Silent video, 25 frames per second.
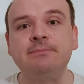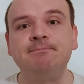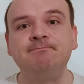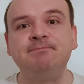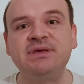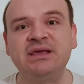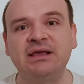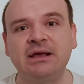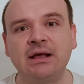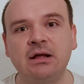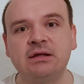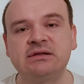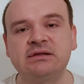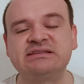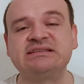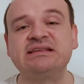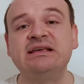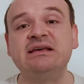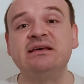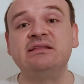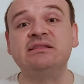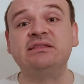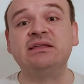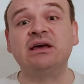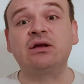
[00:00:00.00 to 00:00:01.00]

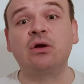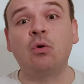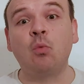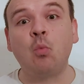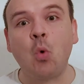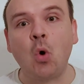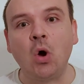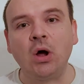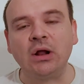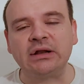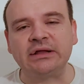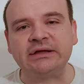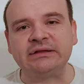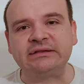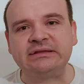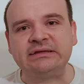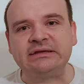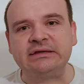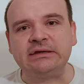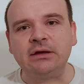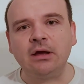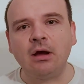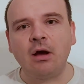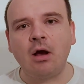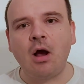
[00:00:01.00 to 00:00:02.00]
because the
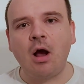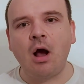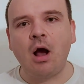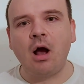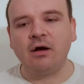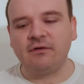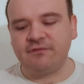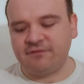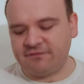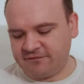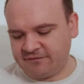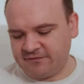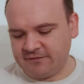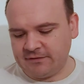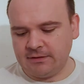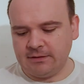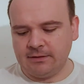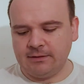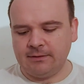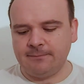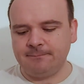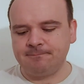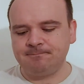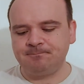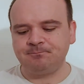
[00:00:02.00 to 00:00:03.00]
quality of
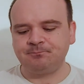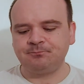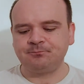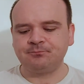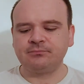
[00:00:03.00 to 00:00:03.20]
uh,